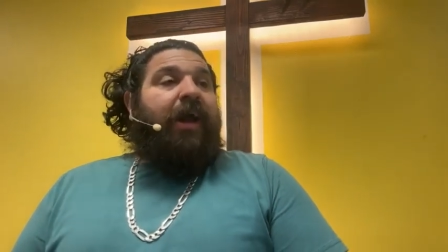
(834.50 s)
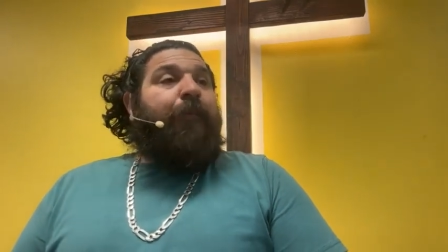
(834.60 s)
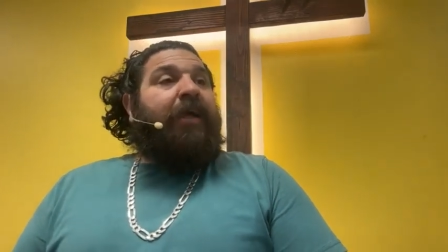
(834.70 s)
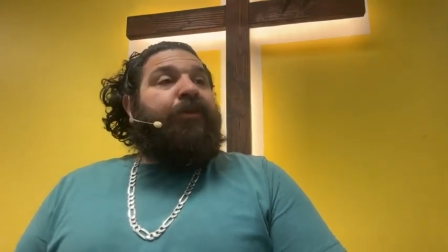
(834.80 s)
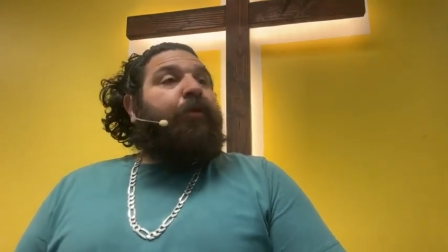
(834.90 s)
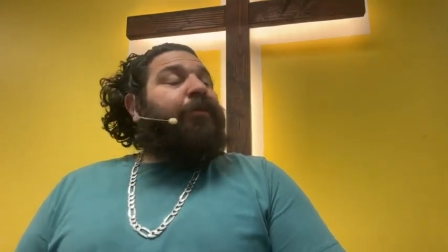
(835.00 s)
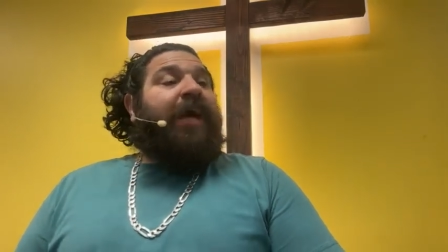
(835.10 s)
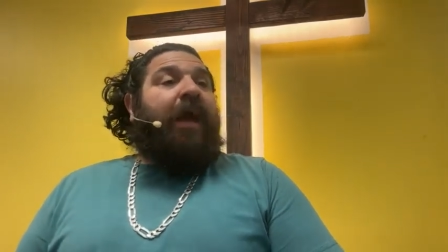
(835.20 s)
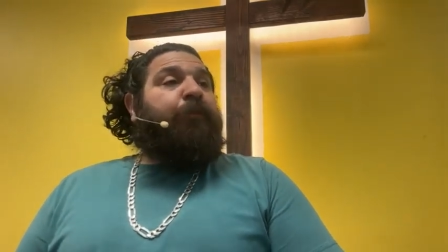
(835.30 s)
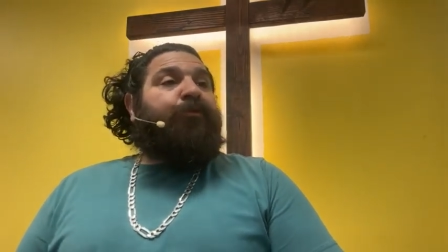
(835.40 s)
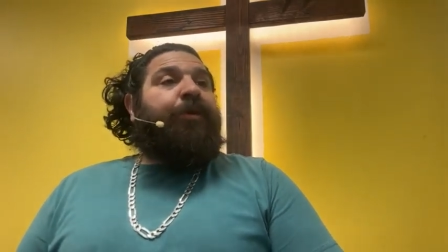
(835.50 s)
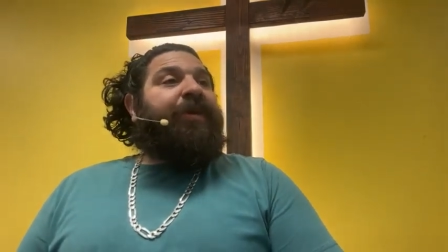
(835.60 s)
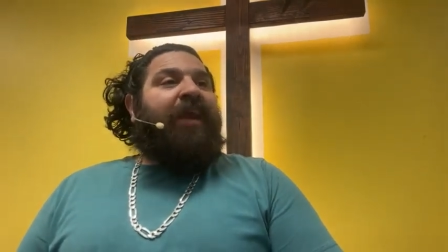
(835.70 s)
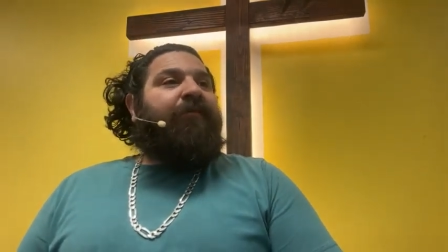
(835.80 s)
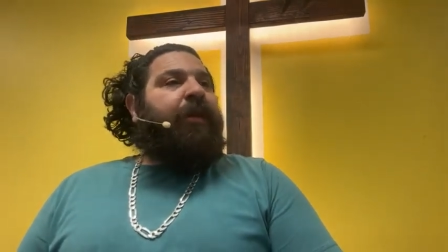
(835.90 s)
I'd imagine there are times where
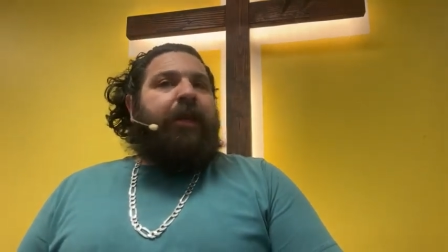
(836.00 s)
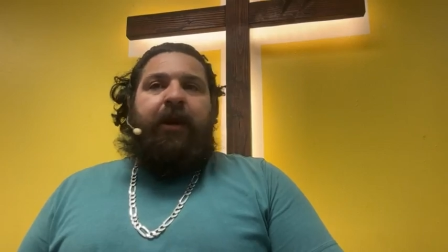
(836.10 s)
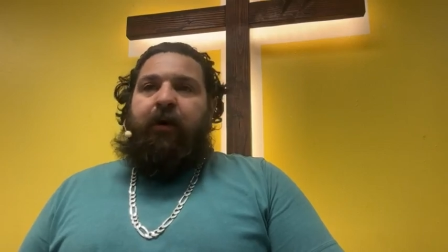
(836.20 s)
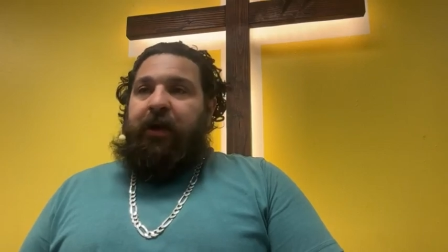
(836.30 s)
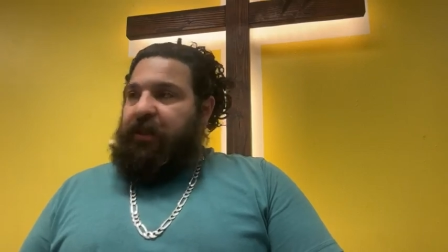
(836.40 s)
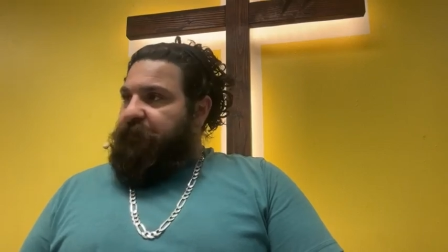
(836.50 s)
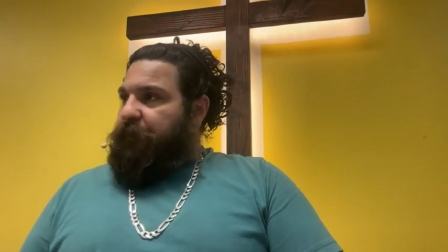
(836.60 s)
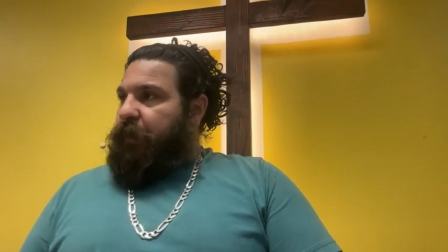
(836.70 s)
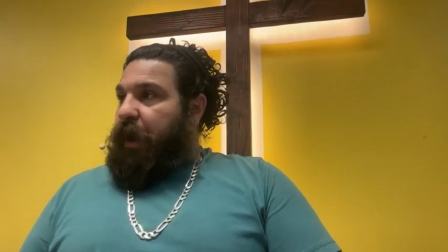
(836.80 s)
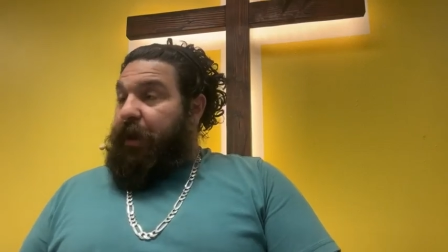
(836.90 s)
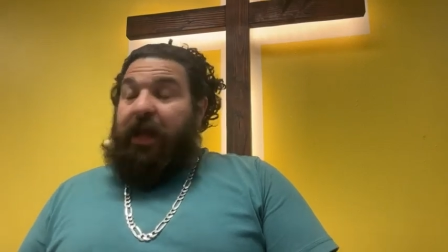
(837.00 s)
David didn't hear anything from God,